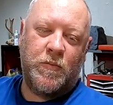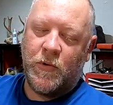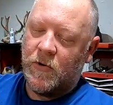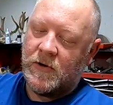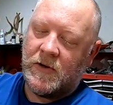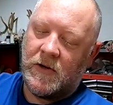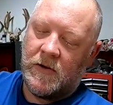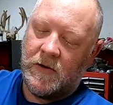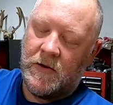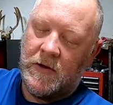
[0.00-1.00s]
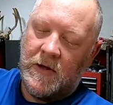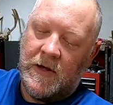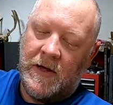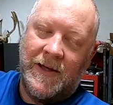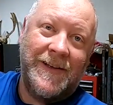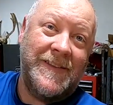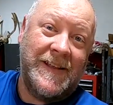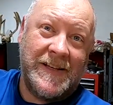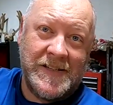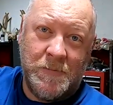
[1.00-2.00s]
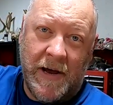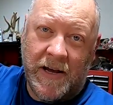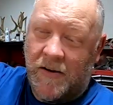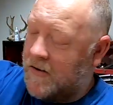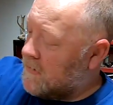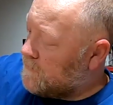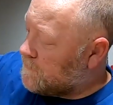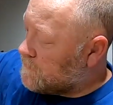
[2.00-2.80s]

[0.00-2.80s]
put these back on.